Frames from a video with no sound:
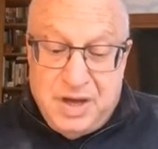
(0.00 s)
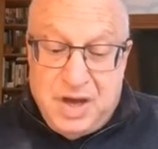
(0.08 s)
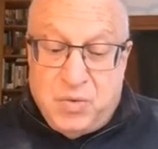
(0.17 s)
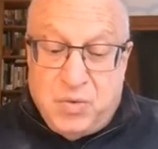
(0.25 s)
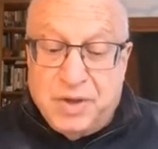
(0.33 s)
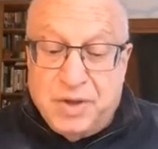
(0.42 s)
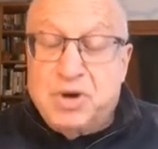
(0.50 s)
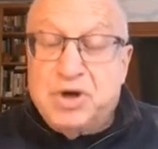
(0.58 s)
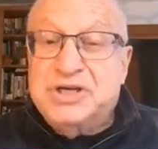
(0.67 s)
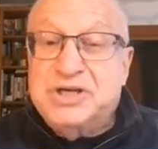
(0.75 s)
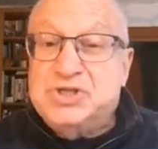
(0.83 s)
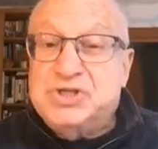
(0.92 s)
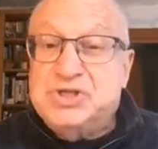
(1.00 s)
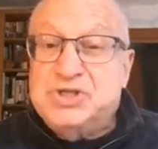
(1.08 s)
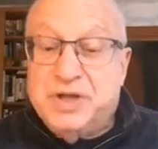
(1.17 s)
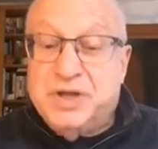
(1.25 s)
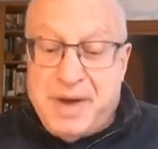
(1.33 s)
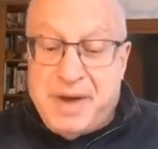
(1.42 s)
While the book is
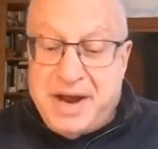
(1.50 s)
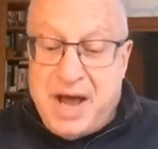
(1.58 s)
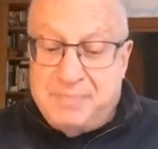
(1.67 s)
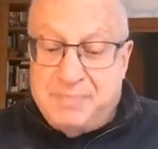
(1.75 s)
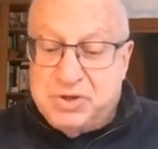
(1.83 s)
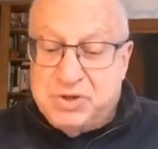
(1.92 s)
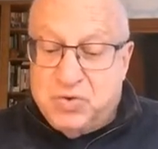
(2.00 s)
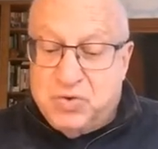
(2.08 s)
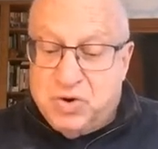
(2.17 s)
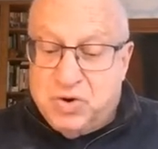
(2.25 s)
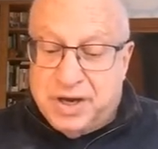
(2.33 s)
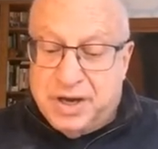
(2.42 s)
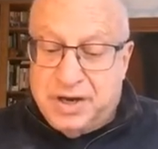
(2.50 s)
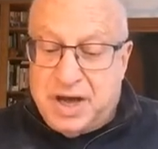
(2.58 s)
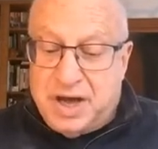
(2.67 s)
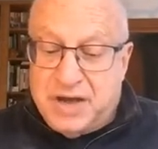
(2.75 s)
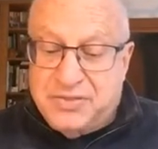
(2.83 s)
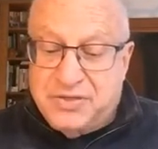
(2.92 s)
solely about hops in Oregon,
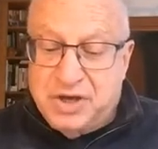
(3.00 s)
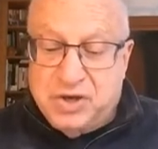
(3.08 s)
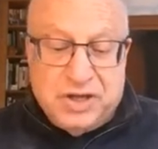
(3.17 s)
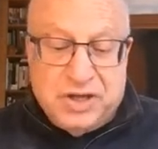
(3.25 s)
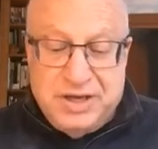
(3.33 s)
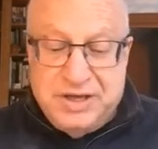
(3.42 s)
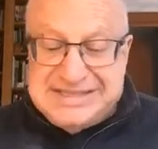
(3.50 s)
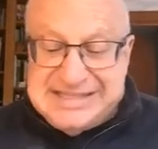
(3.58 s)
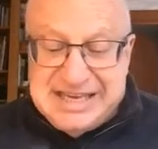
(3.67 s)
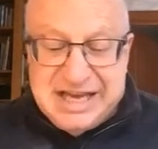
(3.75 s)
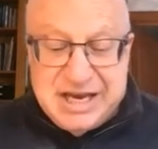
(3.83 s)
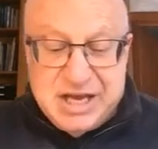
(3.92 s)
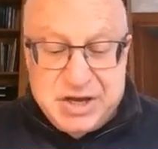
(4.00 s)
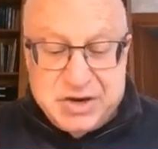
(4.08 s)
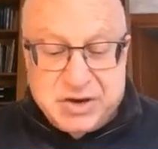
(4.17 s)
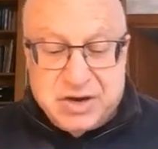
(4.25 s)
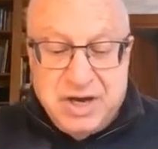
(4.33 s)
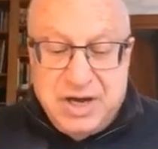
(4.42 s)
I think you'll see and
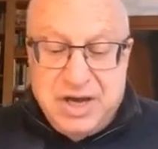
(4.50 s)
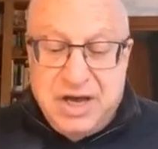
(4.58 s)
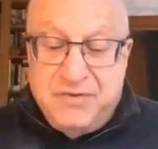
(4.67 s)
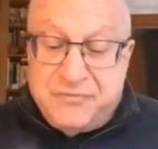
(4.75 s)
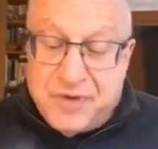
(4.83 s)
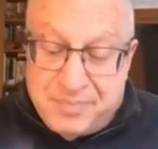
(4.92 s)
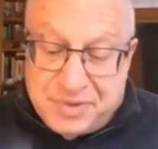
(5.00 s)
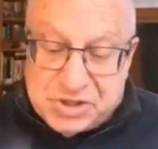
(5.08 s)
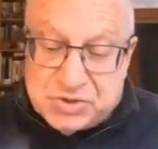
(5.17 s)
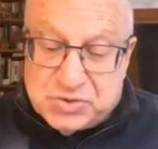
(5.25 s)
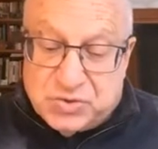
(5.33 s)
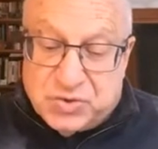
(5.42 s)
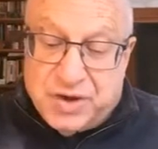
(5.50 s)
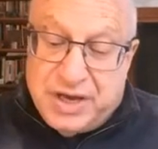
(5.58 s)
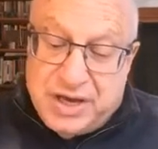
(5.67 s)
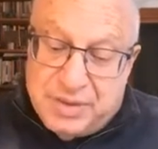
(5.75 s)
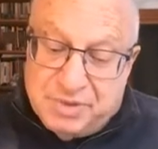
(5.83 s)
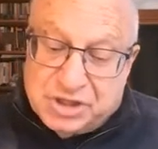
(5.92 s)
hear from this story
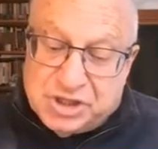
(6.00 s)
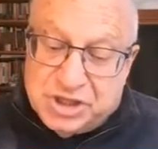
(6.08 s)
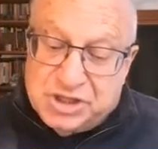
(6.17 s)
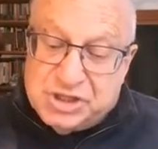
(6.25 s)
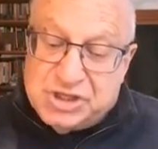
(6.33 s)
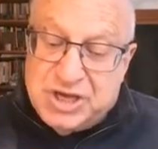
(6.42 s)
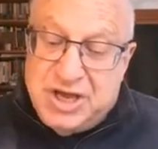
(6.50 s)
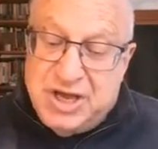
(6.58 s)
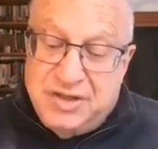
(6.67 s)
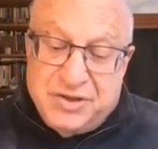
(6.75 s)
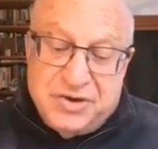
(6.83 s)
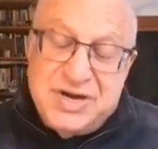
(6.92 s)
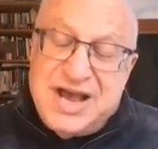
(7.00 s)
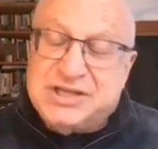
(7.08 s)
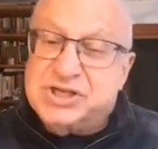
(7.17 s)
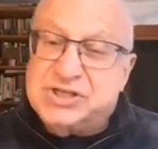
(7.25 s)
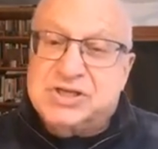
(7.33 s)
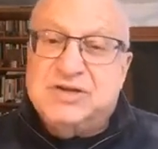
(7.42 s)
and images that are not
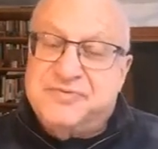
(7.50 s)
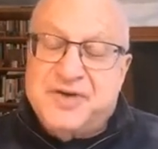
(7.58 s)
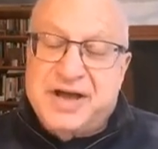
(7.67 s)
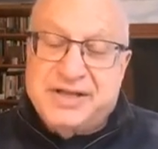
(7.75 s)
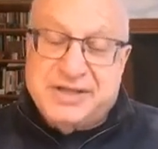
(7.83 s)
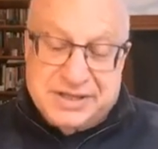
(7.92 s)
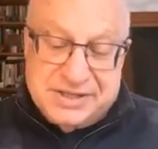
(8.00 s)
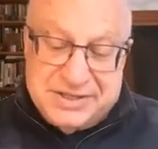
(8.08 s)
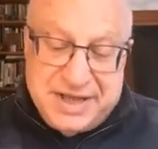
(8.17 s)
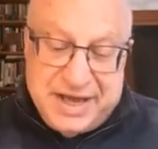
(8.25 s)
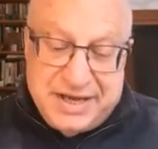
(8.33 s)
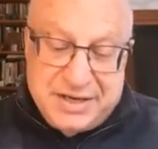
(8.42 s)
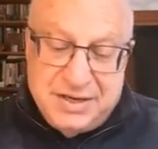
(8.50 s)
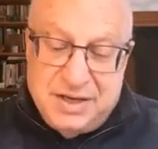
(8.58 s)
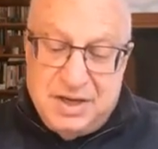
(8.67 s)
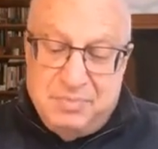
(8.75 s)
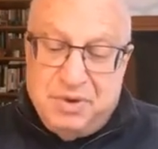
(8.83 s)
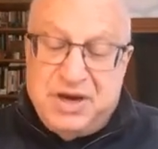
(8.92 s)
just confined to the state,
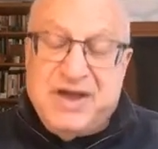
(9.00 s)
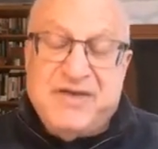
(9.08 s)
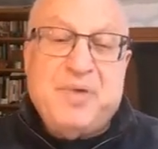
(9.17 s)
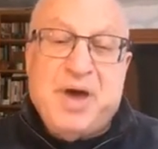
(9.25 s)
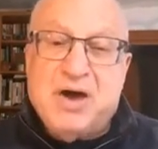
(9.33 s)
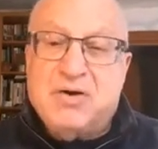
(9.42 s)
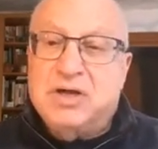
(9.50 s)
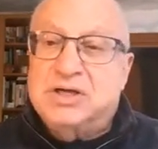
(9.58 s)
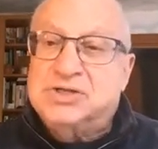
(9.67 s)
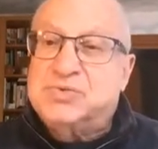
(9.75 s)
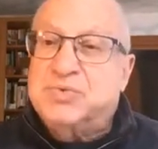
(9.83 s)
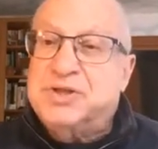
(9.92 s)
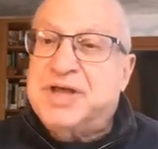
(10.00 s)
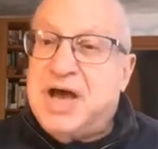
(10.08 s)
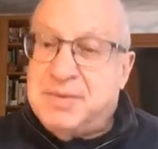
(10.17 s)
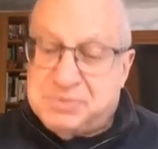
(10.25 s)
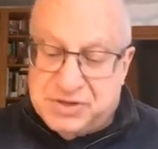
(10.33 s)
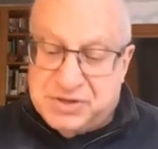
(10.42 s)
but have parallels with the
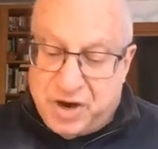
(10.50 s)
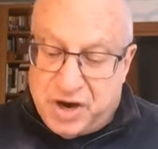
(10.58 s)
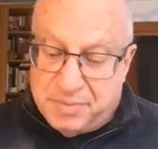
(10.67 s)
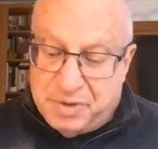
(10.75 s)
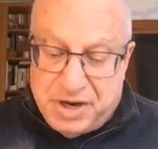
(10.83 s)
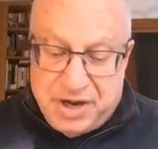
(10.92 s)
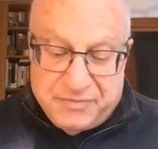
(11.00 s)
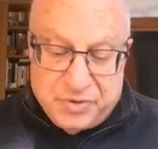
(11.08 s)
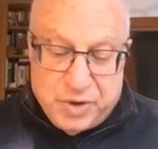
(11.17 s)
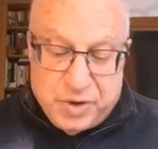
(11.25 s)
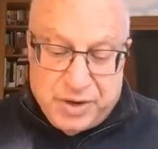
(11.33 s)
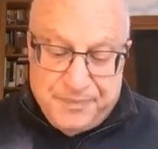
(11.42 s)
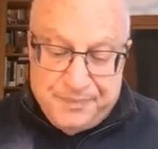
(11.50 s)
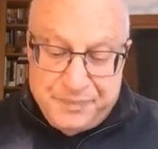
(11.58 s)
hops environment everywhere.